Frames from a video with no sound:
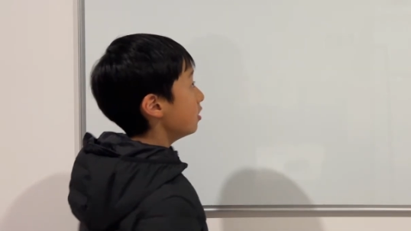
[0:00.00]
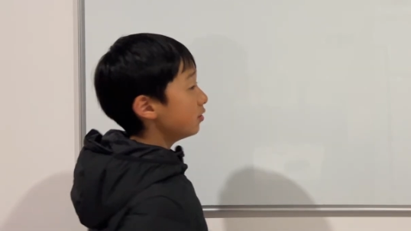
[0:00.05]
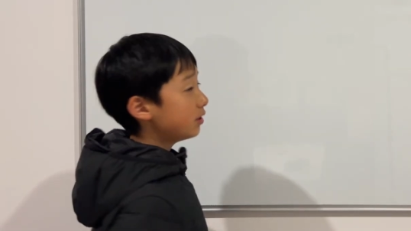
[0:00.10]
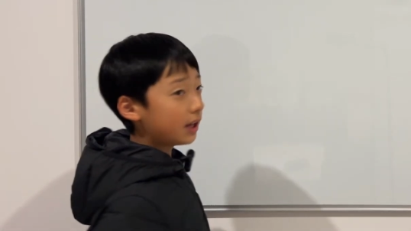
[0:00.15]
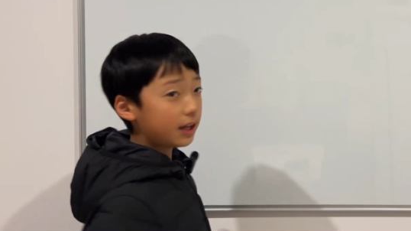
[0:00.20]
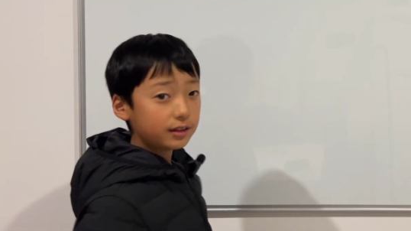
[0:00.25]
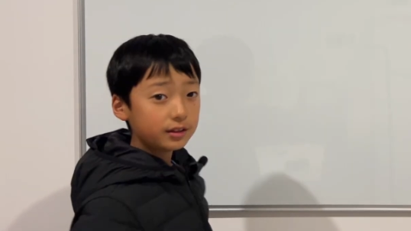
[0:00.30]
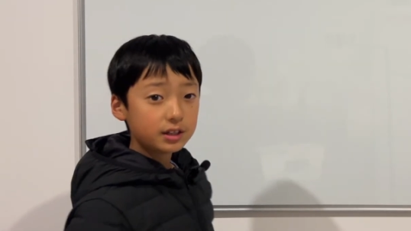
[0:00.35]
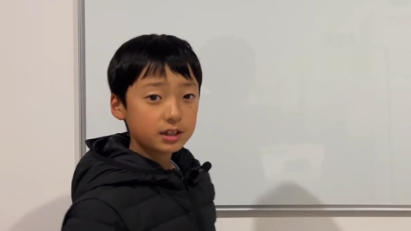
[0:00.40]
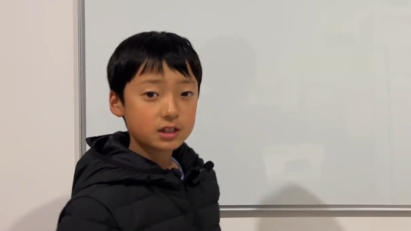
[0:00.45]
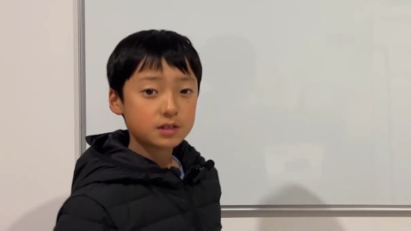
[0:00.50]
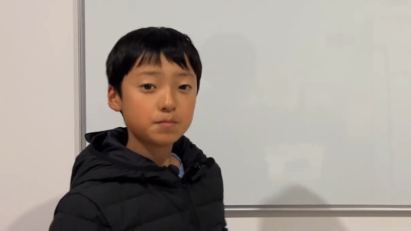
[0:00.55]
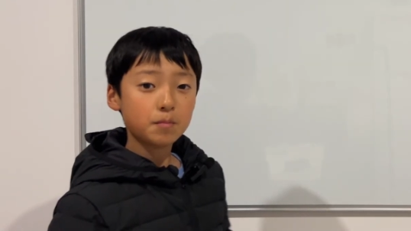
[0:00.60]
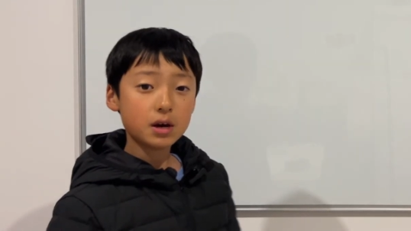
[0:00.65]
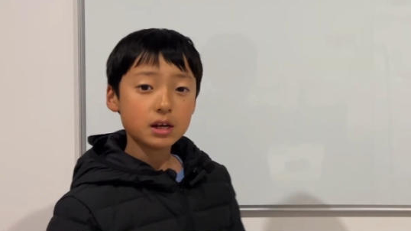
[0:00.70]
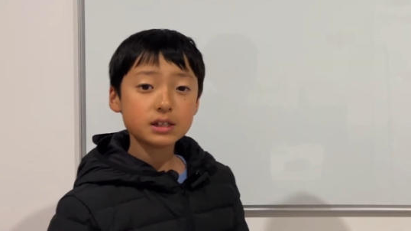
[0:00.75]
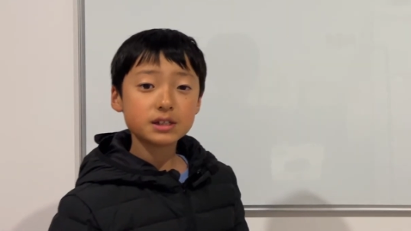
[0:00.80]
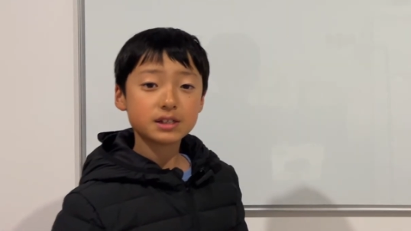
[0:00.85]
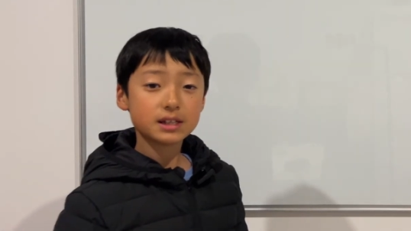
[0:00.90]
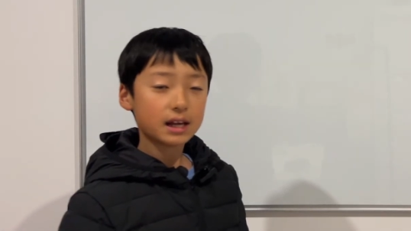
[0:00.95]
then this
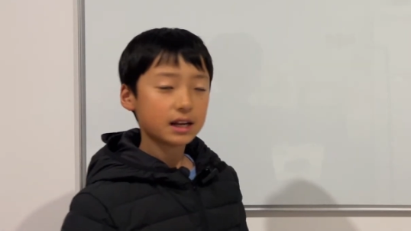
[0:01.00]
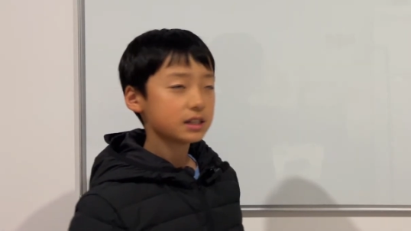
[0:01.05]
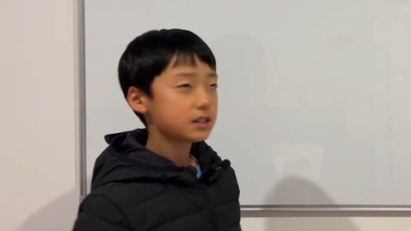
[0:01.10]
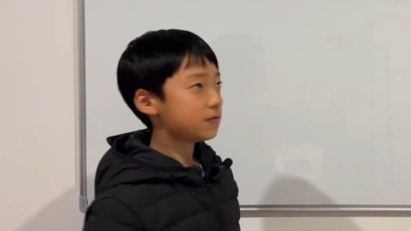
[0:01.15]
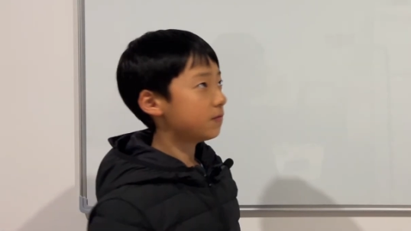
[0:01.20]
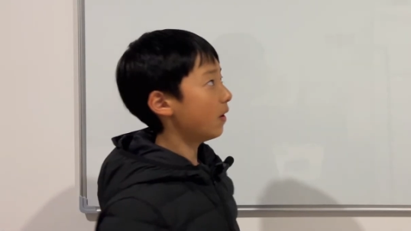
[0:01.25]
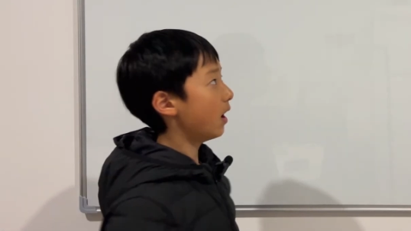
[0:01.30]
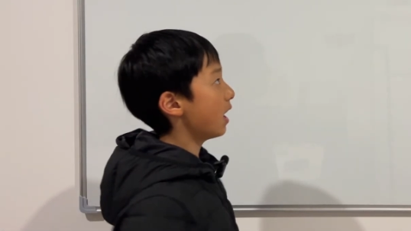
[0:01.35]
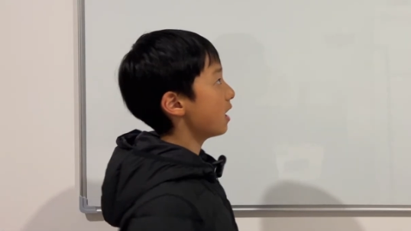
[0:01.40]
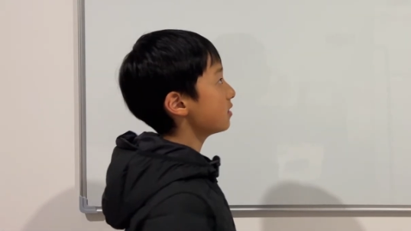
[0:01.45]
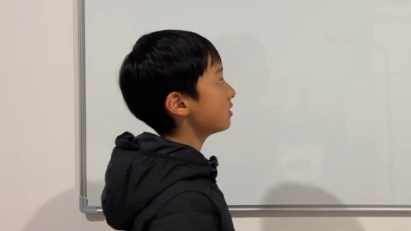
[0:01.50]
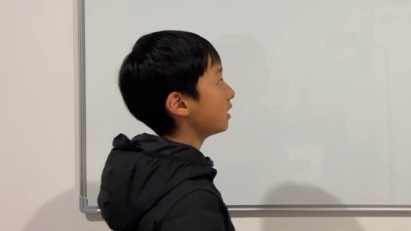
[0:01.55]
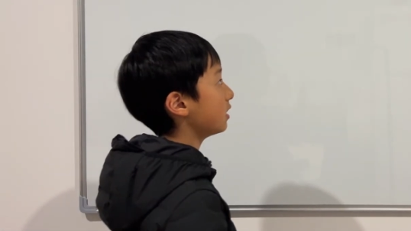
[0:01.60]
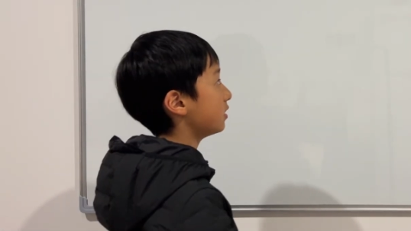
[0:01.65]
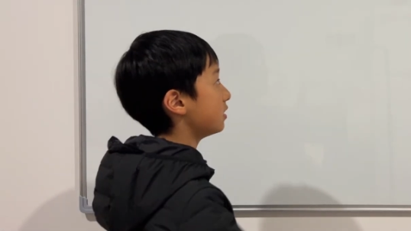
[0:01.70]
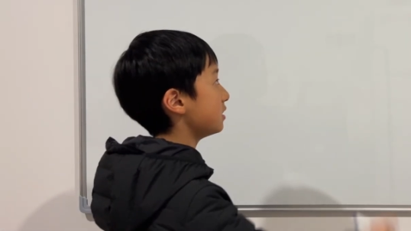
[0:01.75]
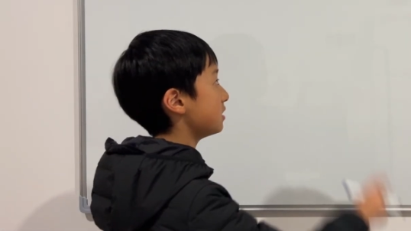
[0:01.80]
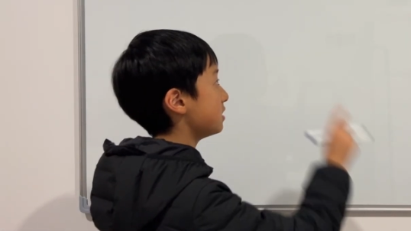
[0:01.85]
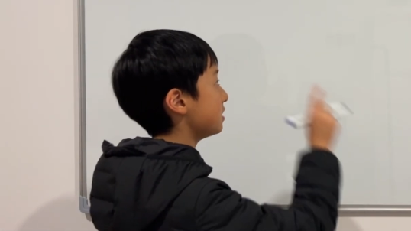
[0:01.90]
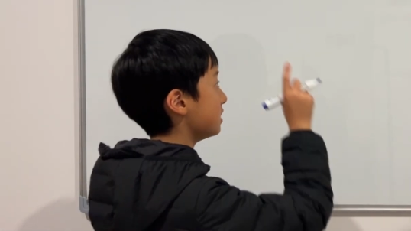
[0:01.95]
must satisfy
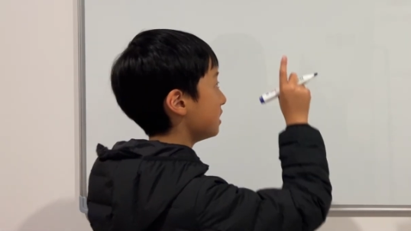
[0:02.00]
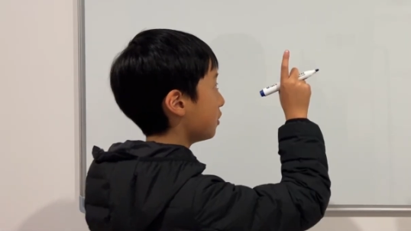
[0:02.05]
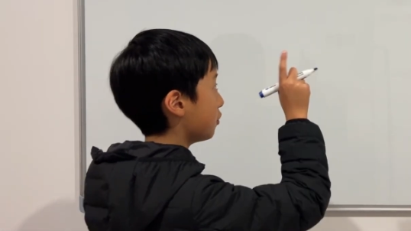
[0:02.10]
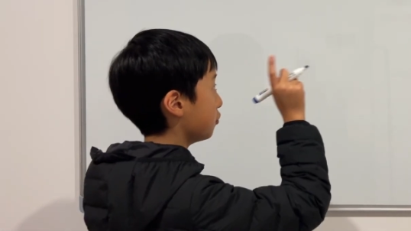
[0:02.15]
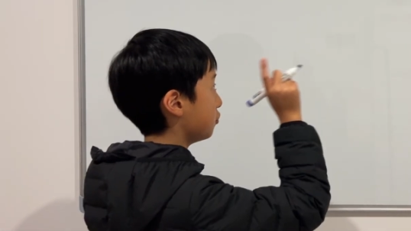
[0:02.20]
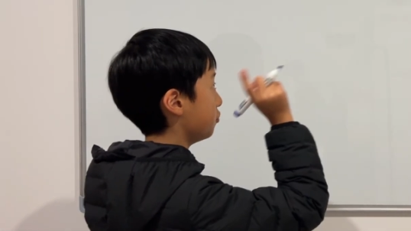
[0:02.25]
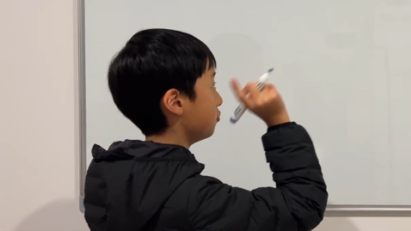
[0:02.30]
that this is equal